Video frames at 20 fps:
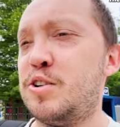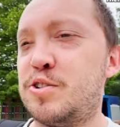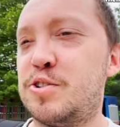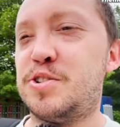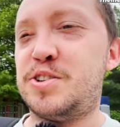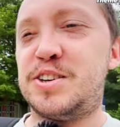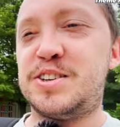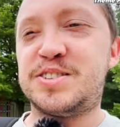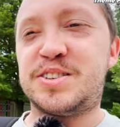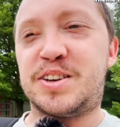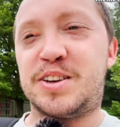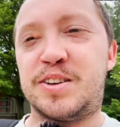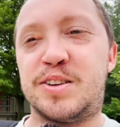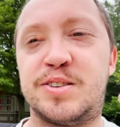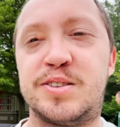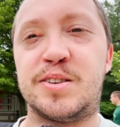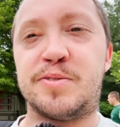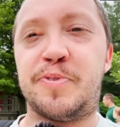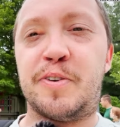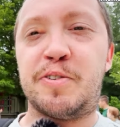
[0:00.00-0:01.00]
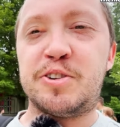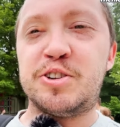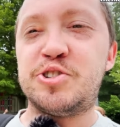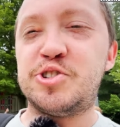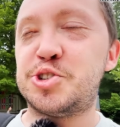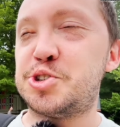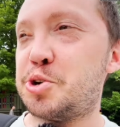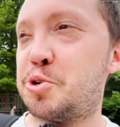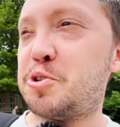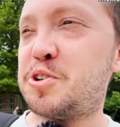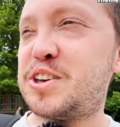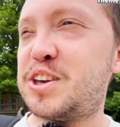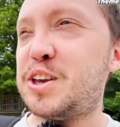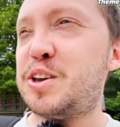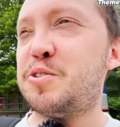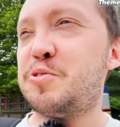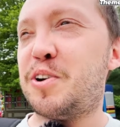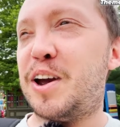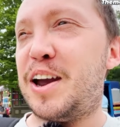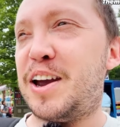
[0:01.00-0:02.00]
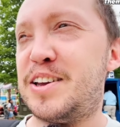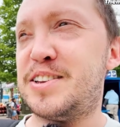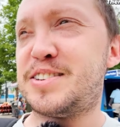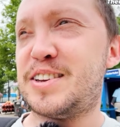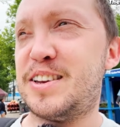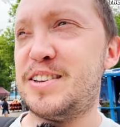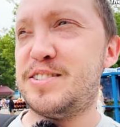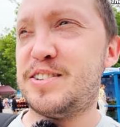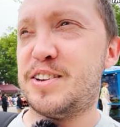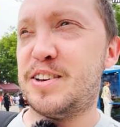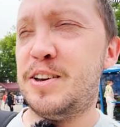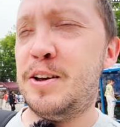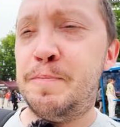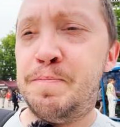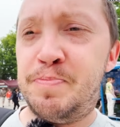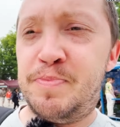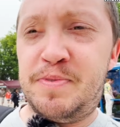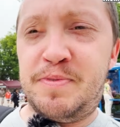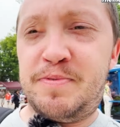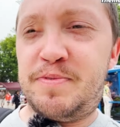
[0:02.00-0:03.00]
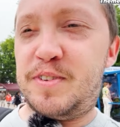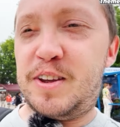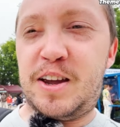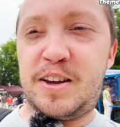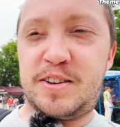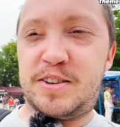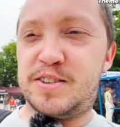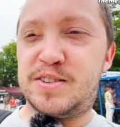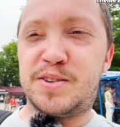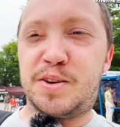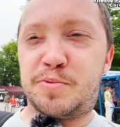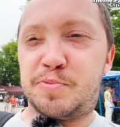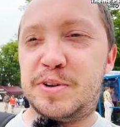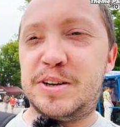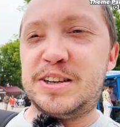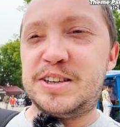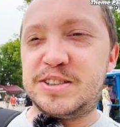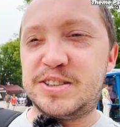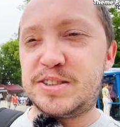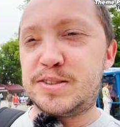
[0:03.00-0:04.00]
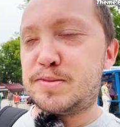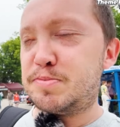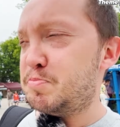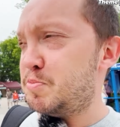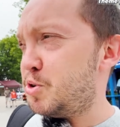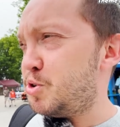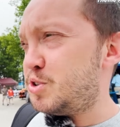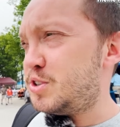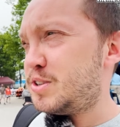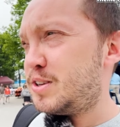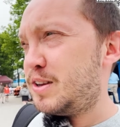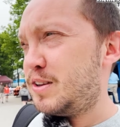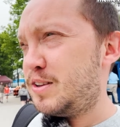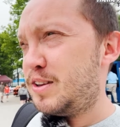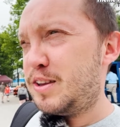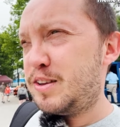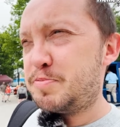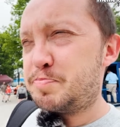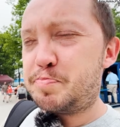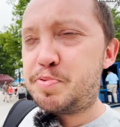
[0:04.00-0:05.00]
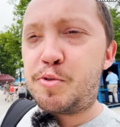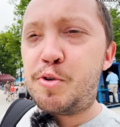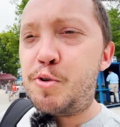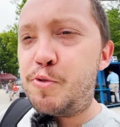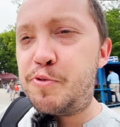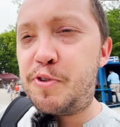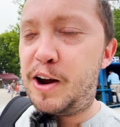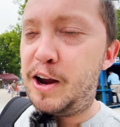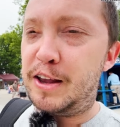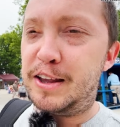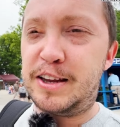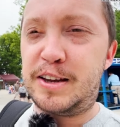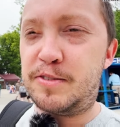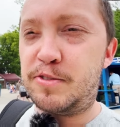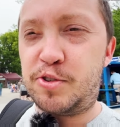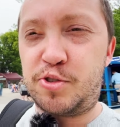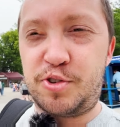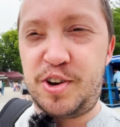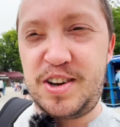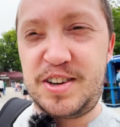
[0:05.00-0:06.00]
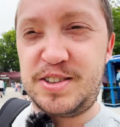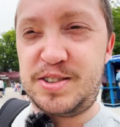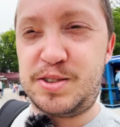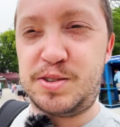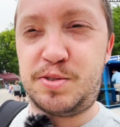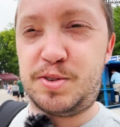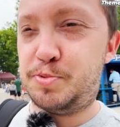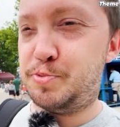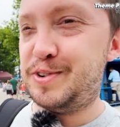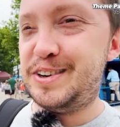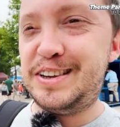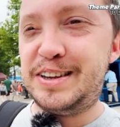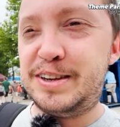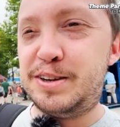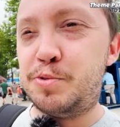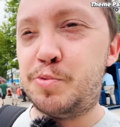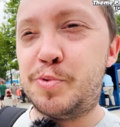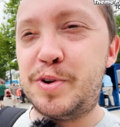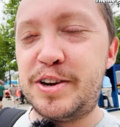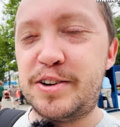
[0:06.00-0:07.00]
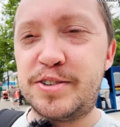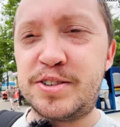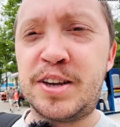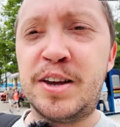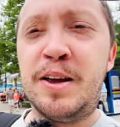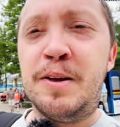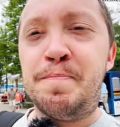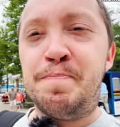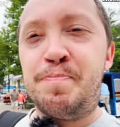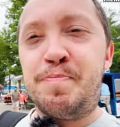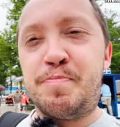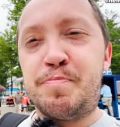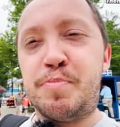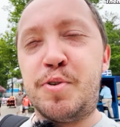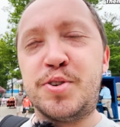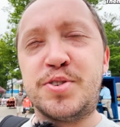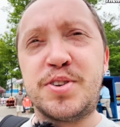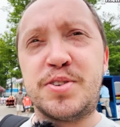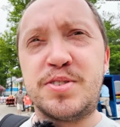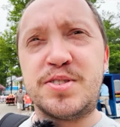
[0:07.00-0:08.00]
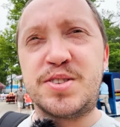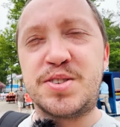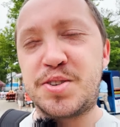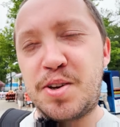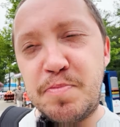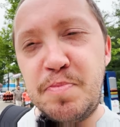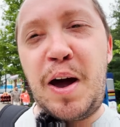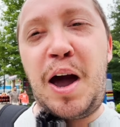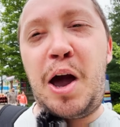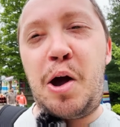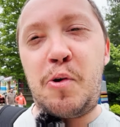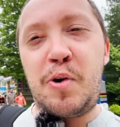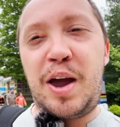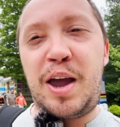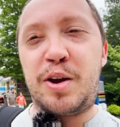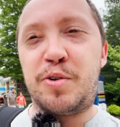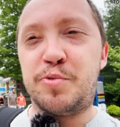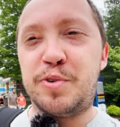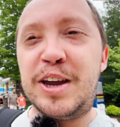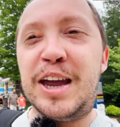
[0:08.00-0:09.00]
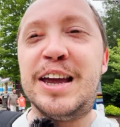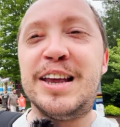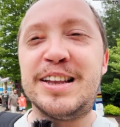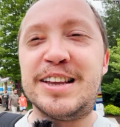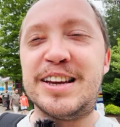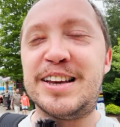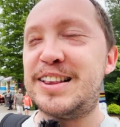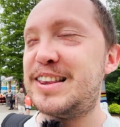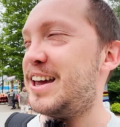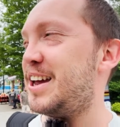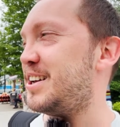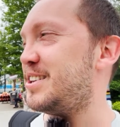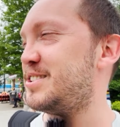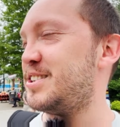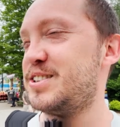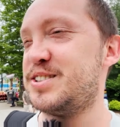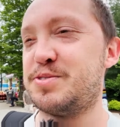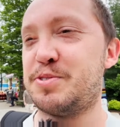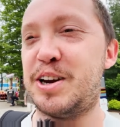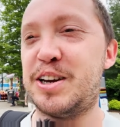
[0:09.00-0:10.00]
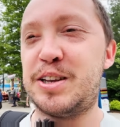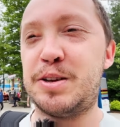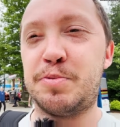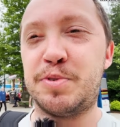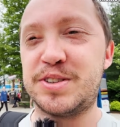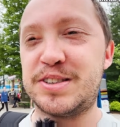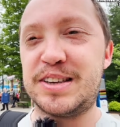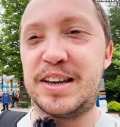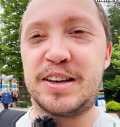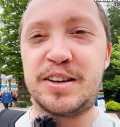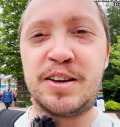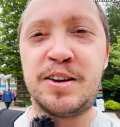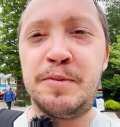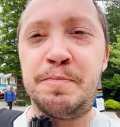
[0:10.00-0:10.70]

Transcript: it's a very jerky ride, and yeah, it's not really smooth, and the profiling of the track is really weird. But somehow I really like this ride. It was like